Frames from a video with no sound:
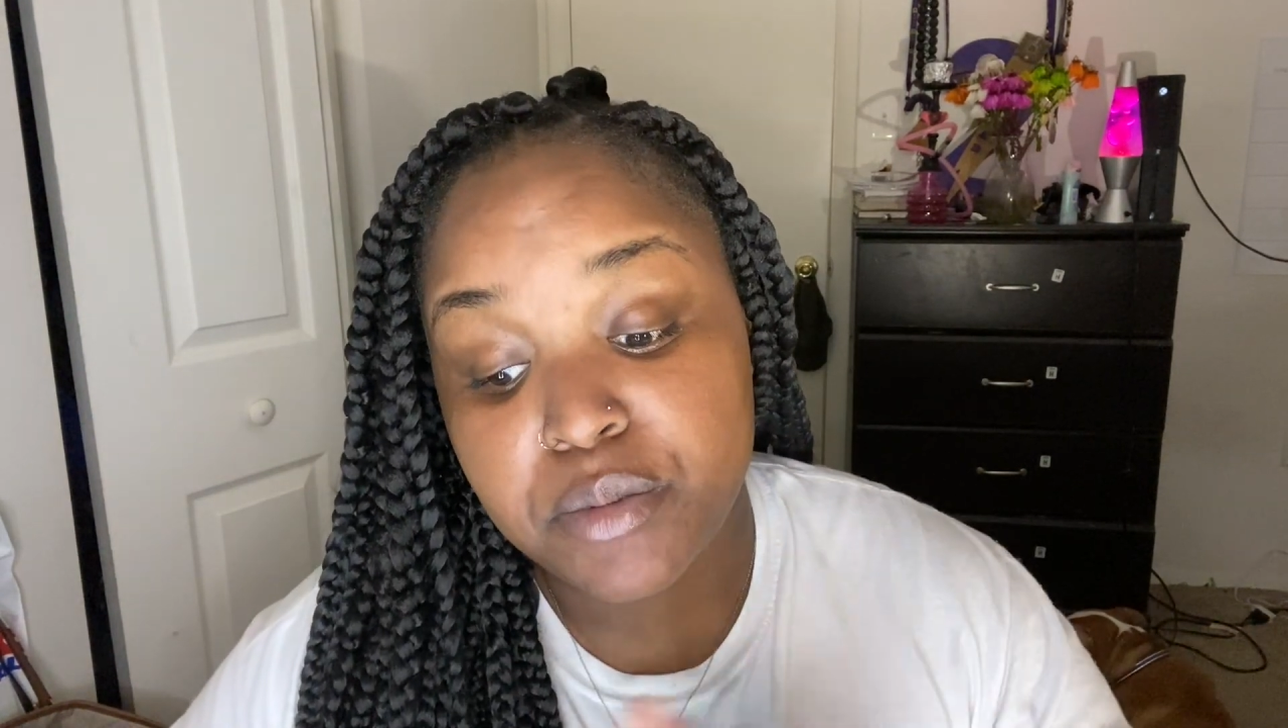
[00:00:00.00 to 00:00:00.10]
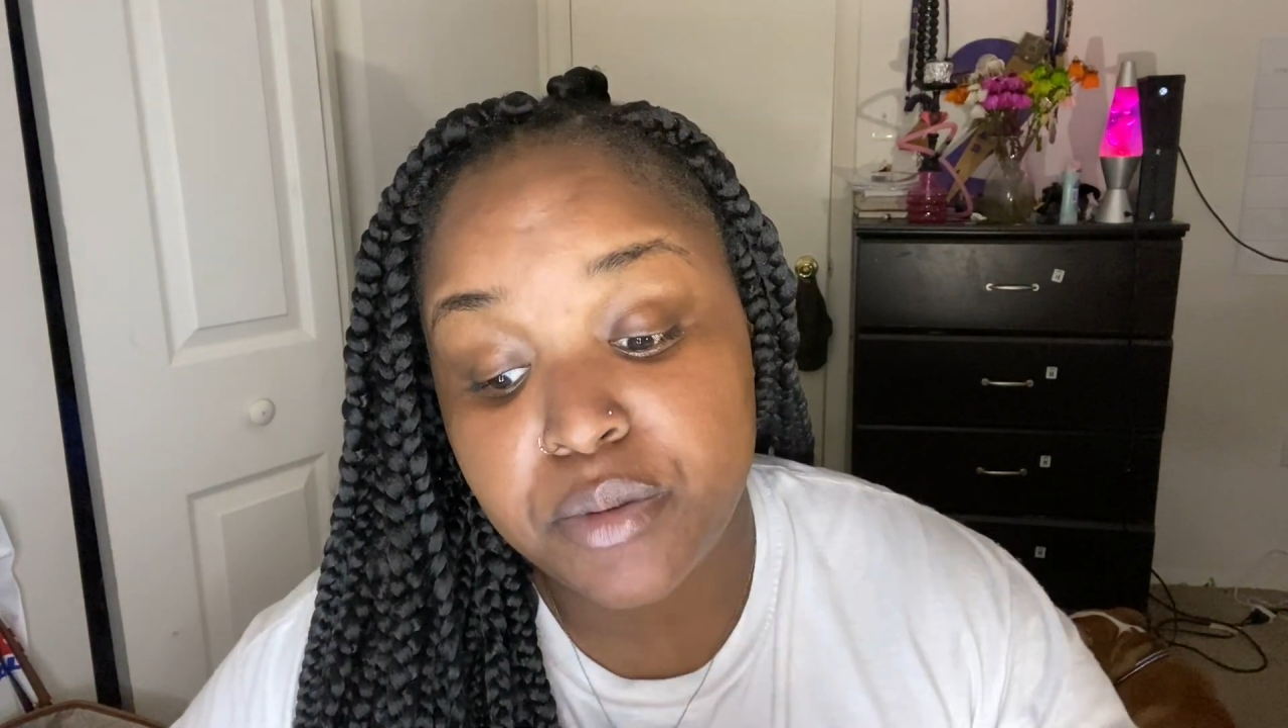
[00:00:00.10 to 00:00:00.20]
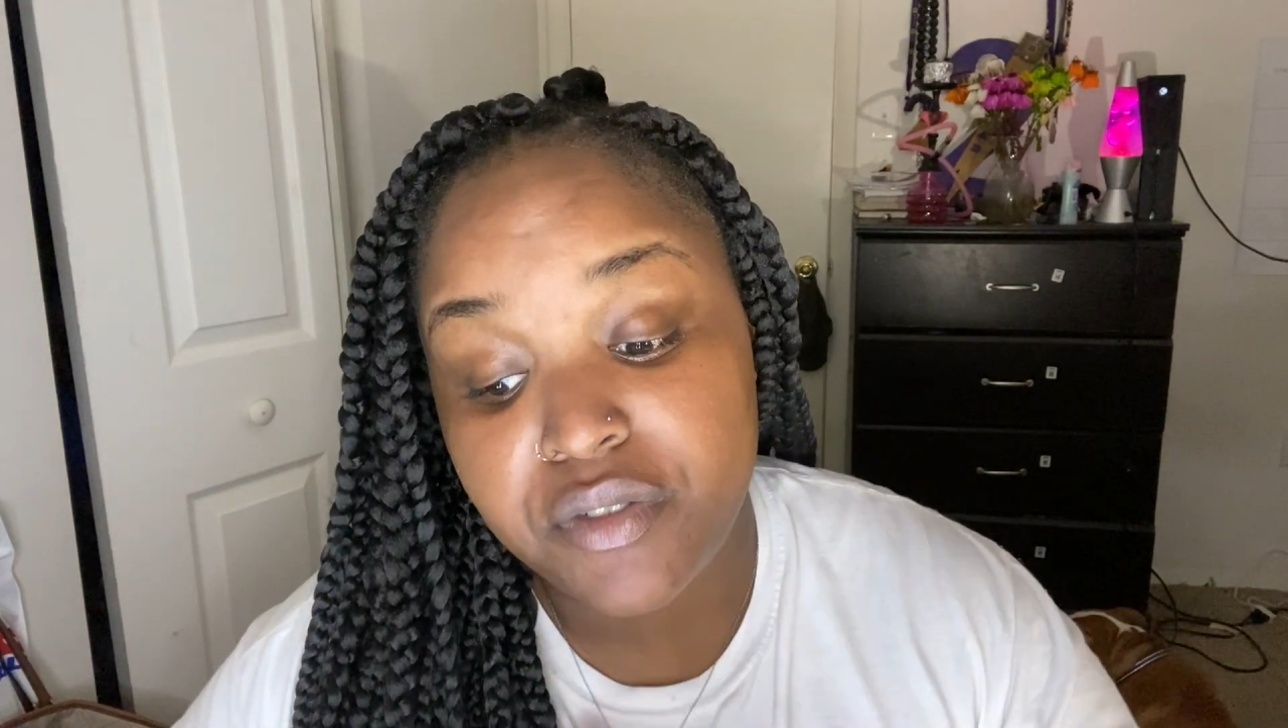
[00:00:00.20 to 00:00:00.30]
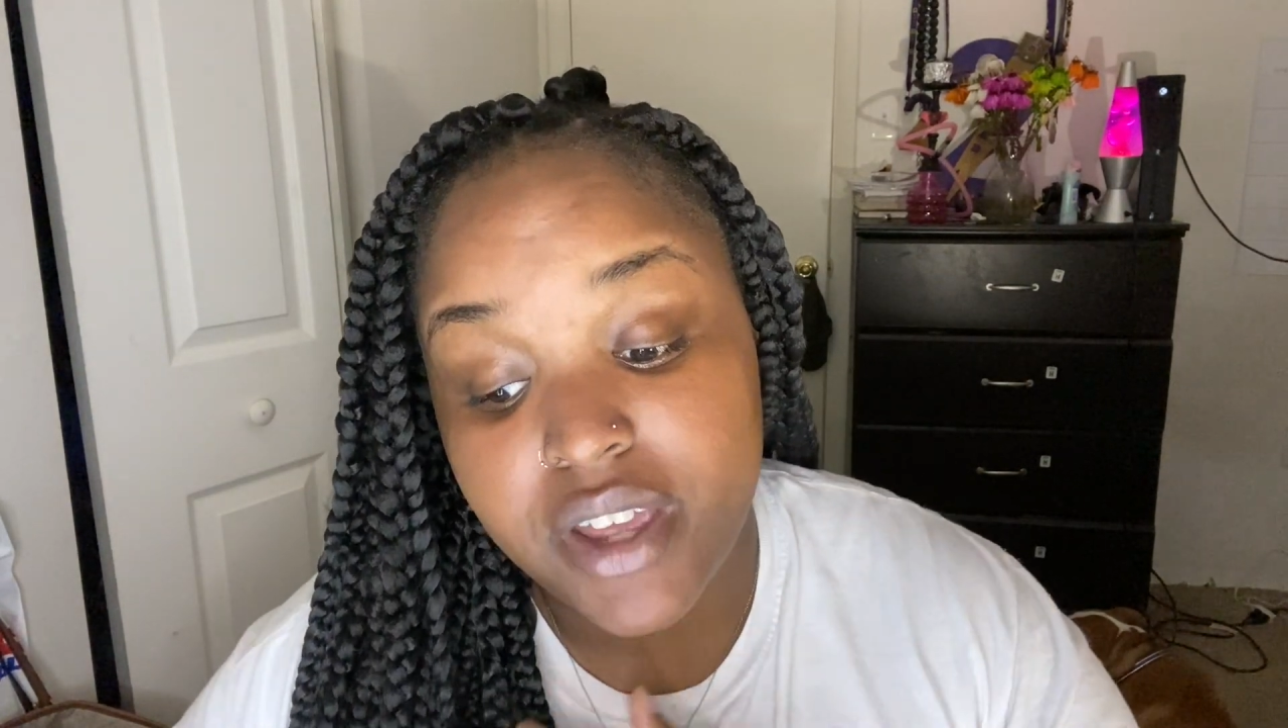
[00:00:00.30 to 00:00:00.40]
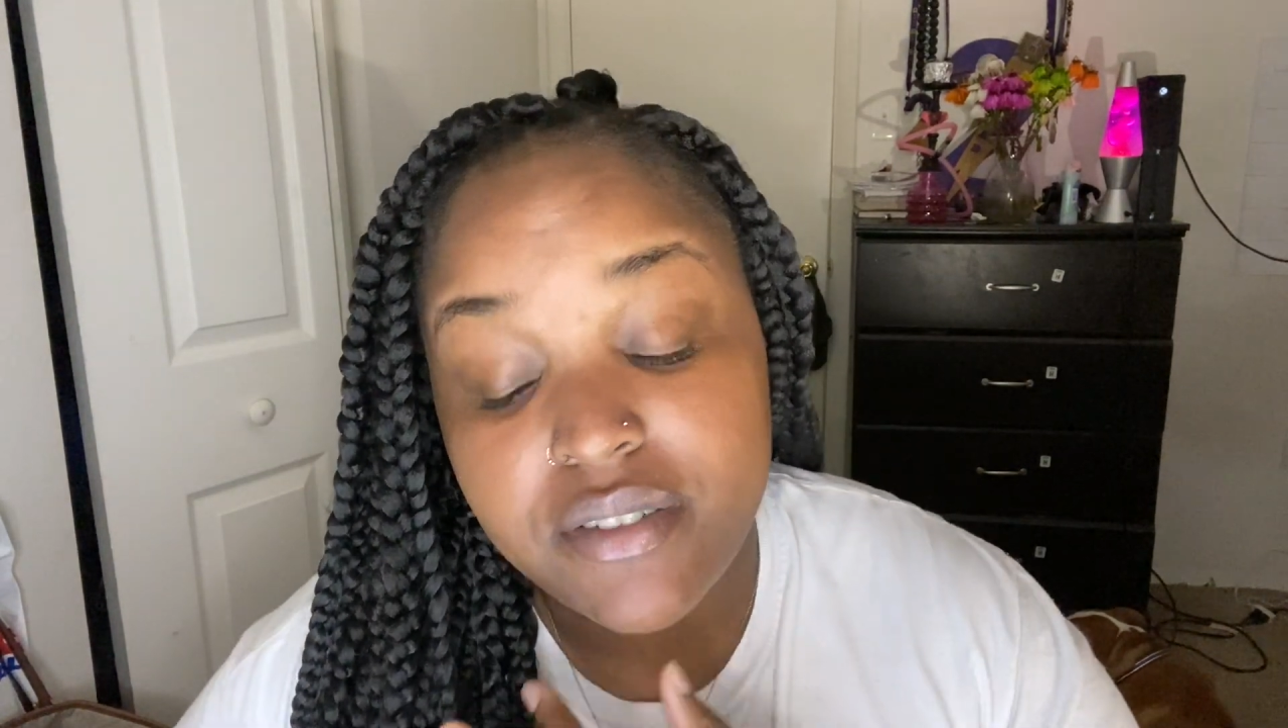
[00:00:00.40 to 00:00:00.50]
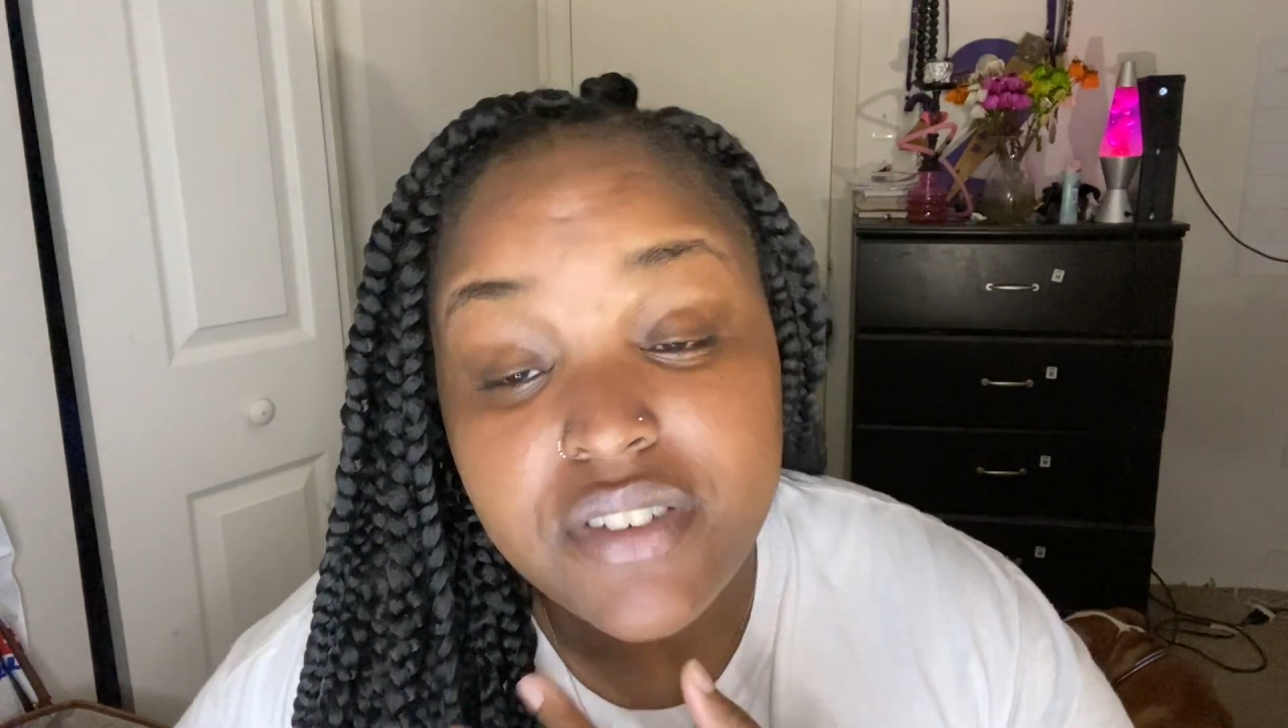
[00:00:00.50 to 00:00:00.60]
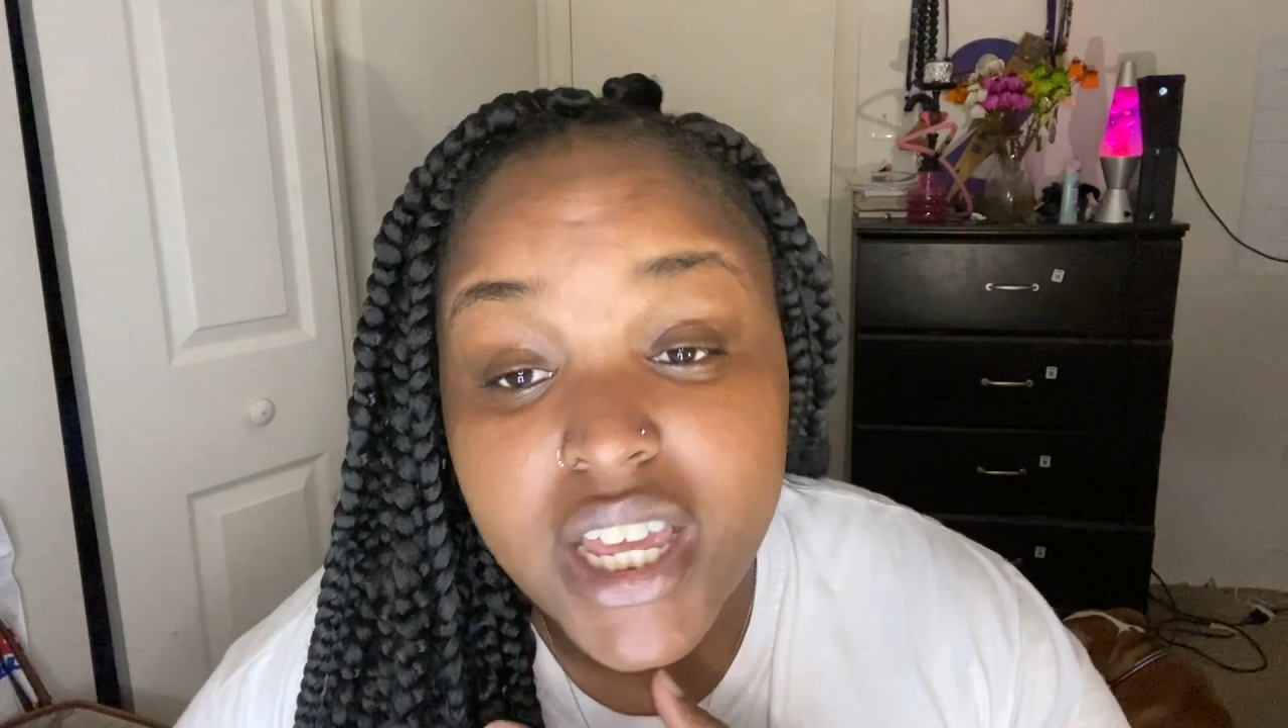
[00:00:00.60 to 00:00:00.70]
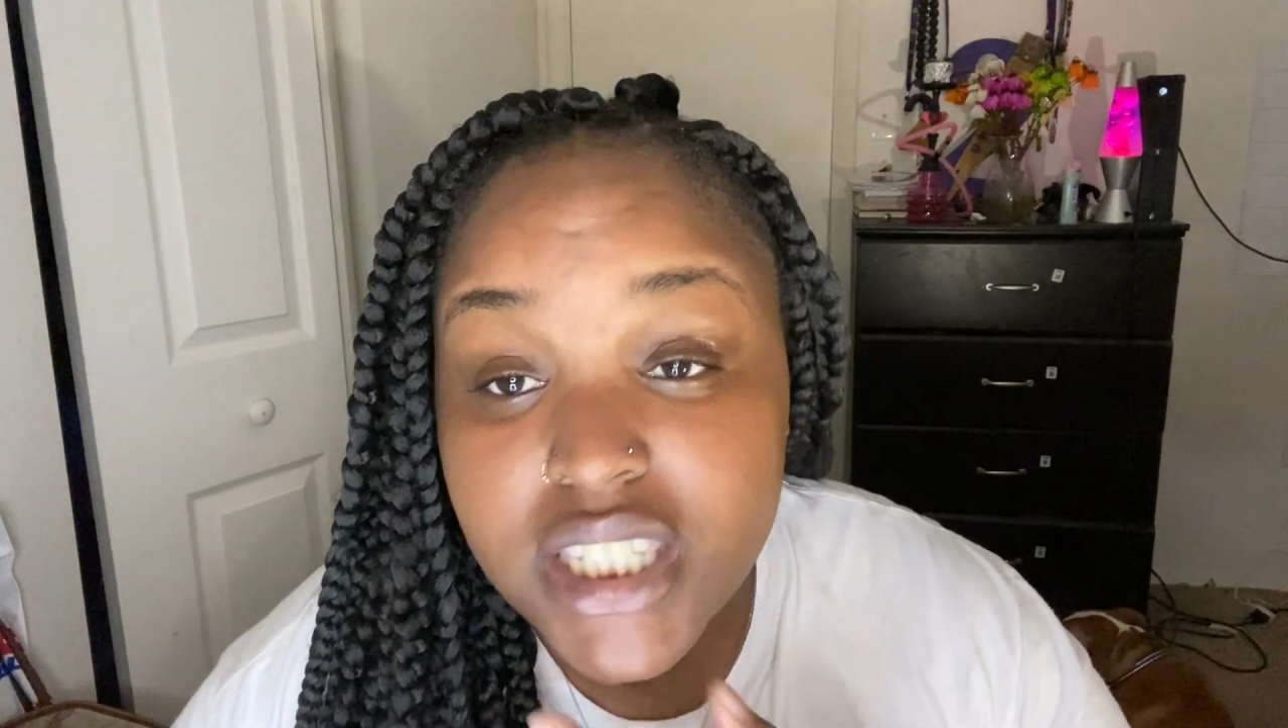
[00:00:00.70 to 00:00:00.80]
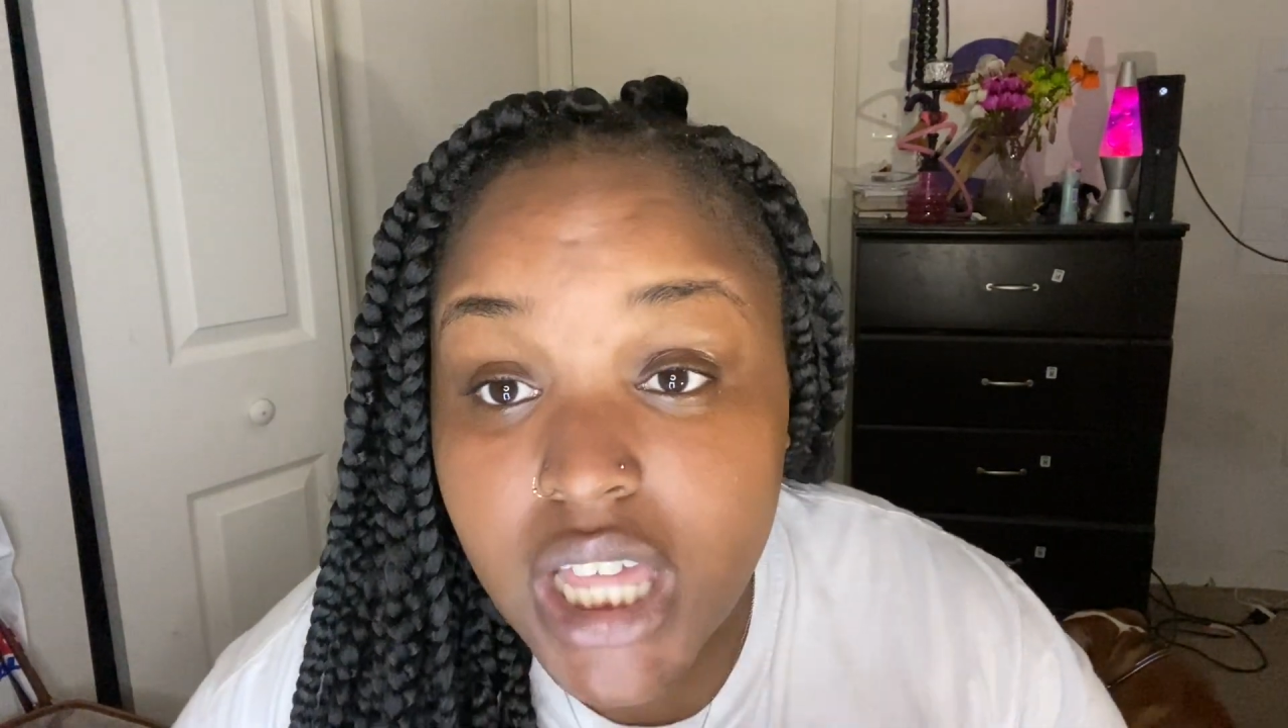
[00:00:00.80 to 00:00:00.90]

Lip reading: prevent fine